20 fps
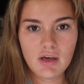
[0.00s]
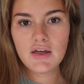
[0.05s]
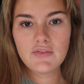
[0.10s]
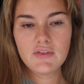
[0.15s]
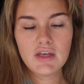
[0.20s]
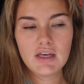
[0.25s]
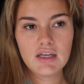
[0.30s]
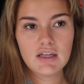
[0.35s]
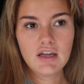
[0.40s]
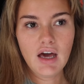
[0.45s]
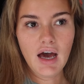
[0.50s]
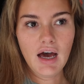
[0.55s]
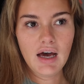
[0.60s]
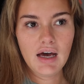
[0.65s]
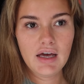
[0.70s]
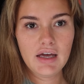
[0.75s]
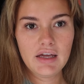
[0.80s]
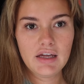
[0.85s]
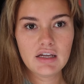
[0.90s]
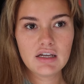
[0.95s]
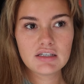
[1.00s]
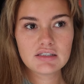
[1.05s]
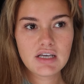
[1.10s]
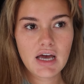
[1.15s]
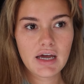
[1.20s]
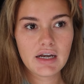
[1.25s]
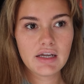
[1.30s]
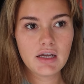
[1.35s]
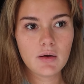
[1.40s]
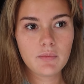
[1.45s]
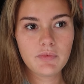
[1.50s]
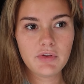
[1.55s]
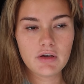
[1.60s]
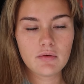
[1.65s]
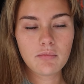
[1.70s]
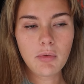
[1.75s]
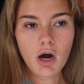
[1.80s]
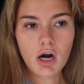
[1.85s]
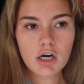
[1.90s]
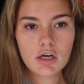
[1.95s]
and then I tidy up the
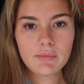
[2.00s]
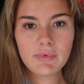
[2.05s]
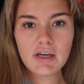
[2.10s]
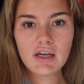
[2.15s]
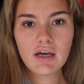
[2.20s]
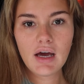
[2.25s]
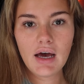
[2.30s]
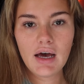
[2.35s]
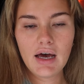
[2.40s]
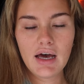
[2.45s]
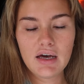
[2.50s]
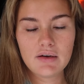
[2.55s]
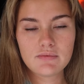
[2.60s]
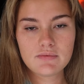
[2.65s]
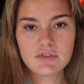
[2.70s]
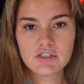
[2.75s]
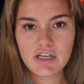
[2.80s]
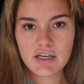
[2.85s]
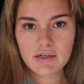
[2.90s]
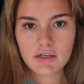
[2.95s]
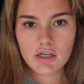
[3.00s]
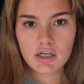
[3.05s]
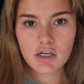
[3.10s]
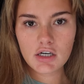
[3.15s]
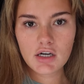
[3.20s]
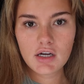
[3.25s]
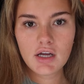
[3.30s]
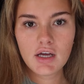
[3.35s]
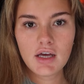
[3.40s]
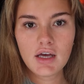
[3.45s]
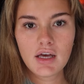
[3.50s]
apartment, I have dinner,